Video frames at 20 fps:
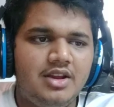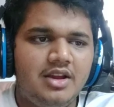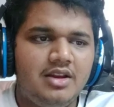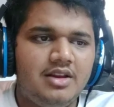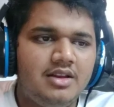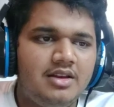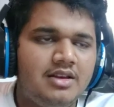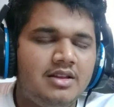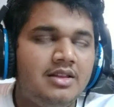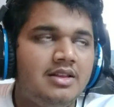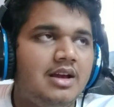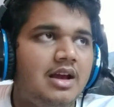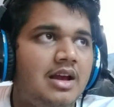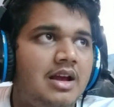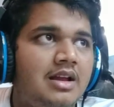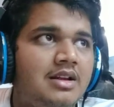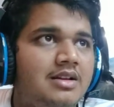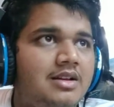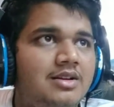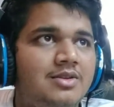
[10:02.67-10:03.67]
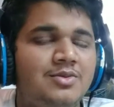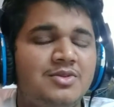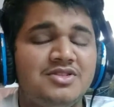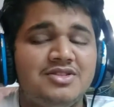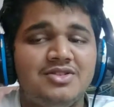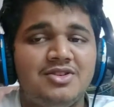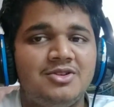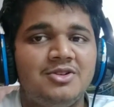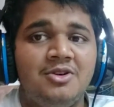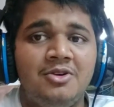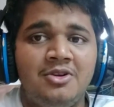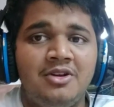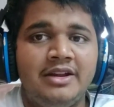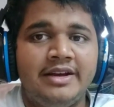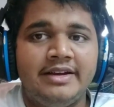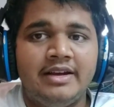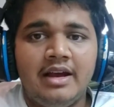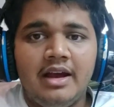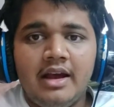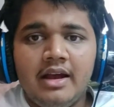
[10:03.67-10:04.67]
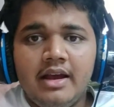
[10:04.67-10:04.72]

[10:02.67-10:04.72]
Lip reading: 18th and it was not good. Like